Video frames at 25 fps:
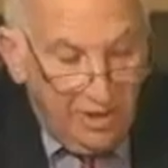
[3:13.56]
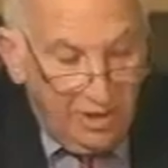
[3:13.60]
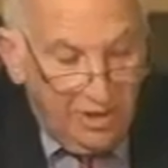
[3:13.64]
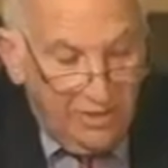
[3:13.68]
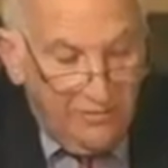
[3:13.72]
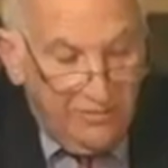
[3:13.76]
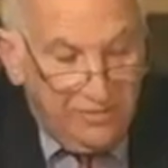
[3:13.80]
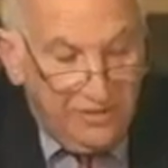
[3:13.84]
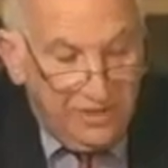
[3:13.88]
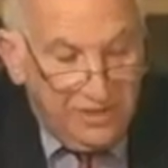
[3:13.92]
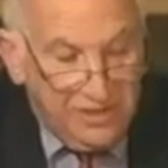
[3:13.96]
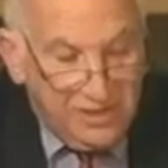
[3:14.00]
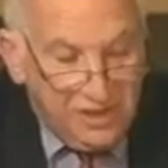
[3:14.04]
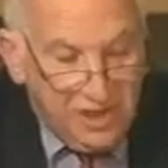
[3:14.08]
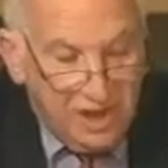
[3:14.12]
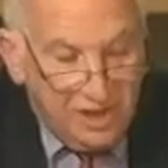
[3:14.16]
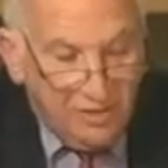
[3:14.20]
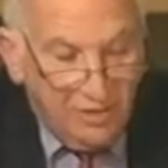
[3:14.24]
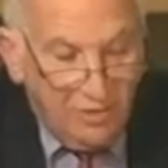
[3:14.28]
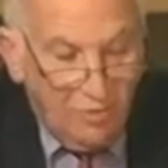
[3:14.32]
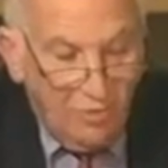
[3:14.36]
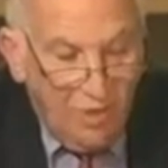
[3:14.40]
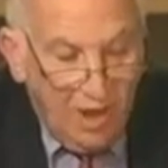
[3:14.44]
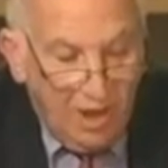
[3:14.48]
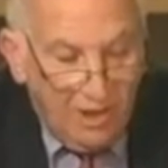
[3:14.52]
They're only for the
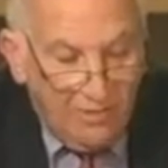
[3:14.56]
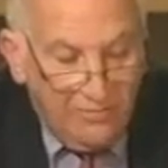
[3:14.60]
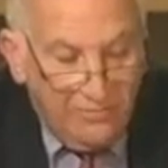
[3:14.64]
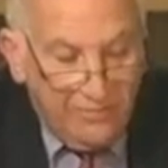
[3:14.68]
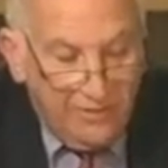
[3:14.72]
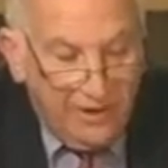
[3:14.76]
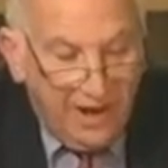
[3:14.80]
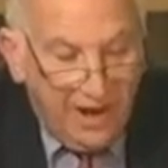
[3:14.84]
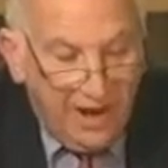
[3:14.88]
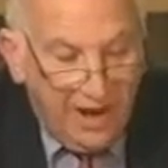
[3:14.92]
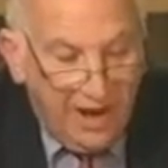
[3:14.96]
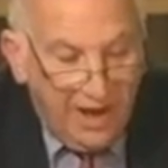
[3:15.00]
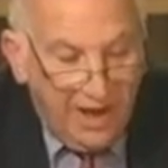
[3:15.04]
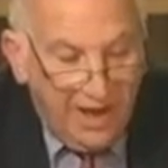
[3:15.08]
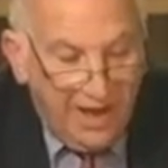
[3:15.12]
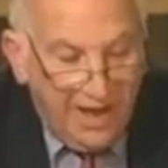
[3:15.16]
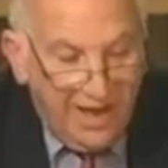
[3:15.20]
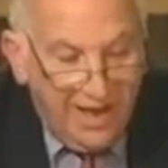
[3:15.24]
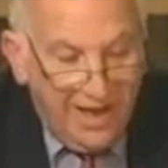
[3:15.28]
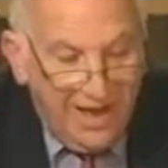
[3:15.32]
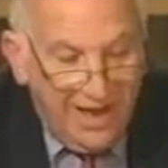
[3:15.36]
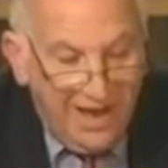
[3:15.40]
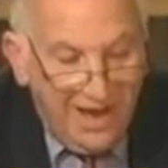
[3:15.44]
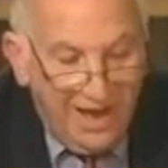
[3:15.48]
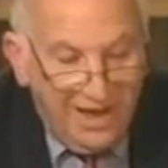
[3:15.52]
general welfare
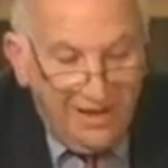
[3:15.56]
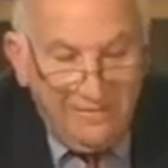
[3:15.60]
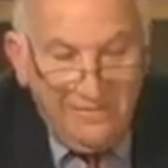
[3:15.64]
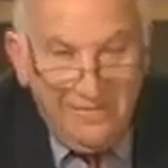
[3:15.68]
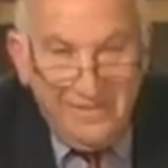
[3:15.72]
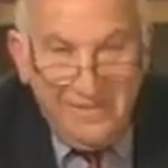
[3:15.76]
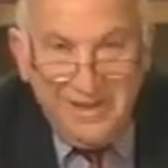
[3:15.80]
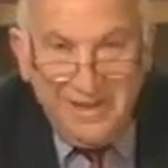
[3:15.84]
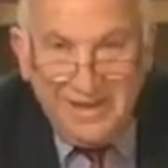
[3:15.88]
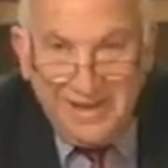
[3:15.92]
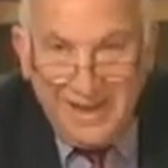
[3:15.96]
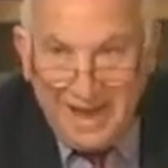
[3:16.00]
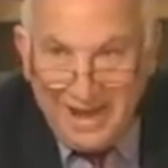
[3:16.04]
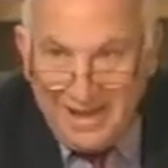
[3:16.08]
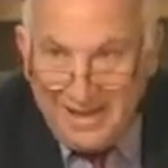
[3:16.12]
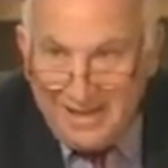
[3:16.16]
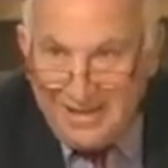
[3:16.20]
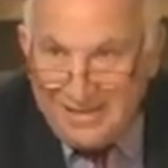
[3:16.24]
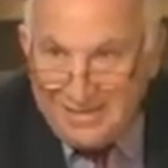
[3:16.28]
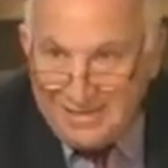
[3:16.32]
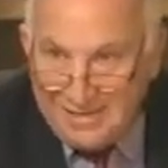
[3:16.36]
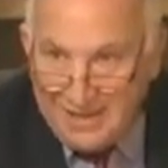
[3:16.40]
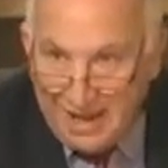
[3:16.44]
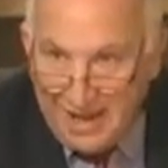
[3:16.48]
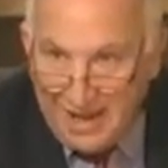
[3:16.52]
of the
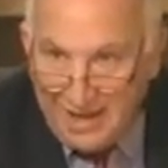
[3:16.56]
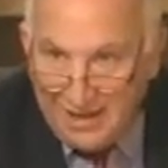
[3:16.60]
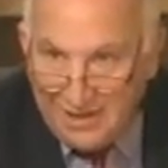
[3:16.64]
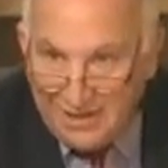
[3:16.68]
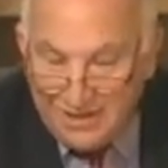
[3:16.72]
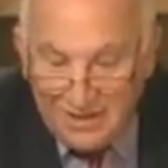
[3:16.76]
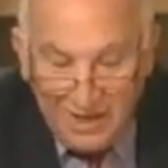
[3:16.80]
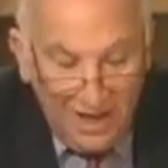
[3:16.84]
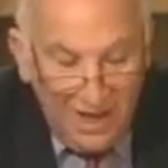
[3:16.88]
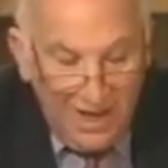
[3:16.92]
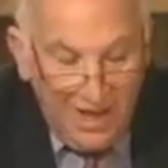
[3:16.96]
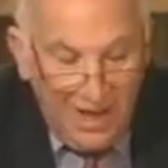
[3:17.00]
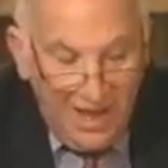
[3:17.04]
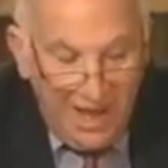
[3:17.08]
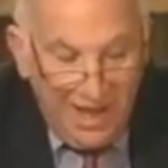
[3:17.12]
United States.